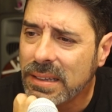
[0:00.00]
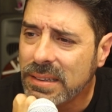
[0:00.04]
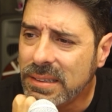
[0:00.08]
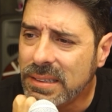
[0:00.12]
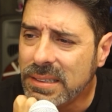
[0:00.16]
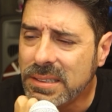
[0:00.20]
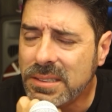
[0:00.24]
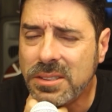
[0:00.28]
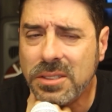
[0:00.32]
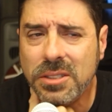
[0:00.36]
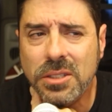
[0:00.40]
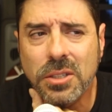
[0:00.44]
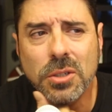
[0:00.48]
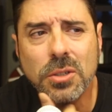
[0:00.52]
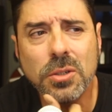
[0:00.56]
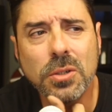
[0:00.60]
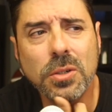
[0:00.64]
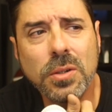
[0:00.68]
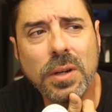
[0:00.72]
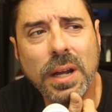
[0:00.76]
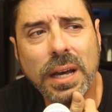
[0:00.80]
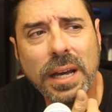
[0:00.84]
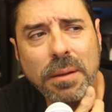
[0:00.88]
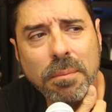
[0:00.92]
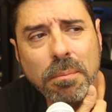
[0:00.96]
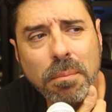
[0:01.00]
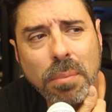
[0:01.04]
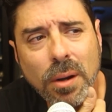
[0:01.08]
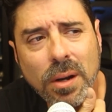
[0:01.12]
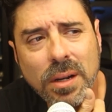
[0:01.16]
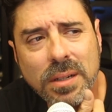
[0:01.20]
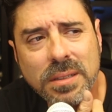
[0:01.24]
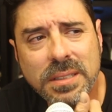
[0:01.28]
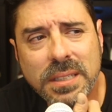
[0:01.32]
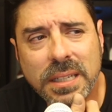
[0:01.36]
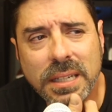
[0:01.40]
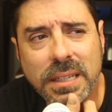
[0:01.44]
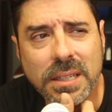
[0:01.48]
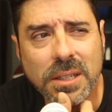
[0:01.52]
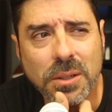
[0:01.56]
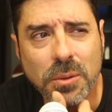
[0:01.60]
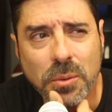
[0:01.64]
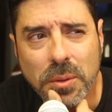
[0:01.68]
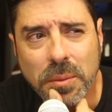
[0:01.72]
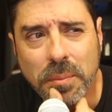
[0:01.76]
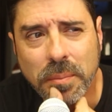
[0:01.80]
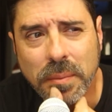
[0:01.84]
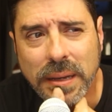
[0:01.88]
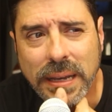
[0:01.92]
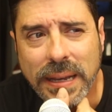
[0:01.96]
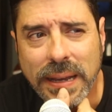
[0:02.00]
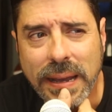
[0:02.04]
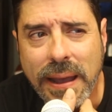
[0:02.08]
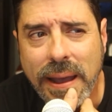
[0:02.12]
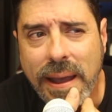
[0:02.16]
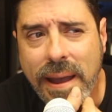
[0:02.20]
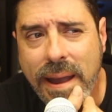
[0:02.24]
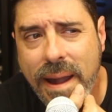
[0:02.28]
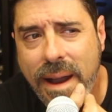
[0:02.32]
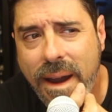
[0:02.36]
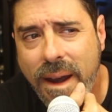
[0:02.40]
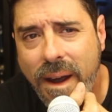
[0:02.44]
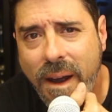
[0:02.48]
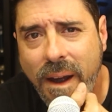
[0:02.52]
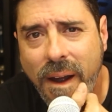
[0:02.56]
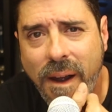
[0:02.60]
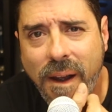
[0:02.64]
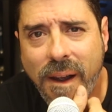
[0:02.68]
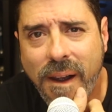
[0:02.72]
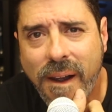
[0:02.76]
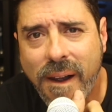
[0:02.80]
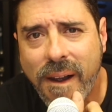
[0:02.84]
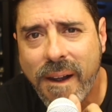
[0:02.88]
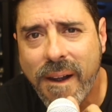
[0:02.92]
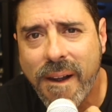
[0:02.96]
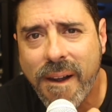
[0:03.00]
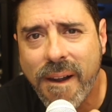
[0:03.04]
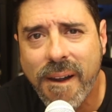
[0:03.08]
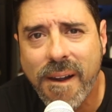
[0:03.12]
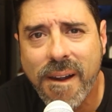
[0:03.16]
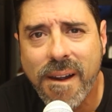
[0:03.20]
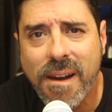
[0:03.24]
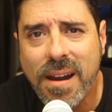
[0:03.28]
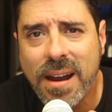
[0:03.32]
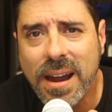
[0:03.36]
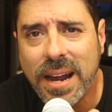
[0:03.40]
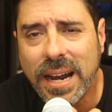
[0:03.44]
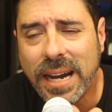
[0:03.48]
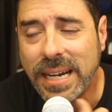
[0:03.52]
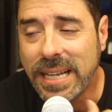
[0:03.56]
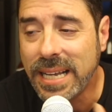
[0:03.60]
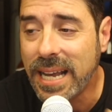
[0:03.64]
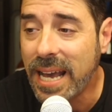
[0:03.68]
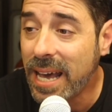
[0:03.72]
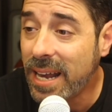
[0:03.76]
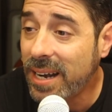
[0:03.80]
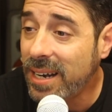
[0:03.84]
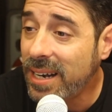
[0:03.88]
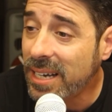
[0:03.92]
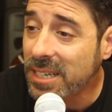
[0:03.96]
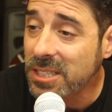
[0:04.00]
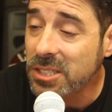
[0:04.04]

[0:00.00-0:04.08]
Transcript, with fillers: this dude had bartended with me. And he had an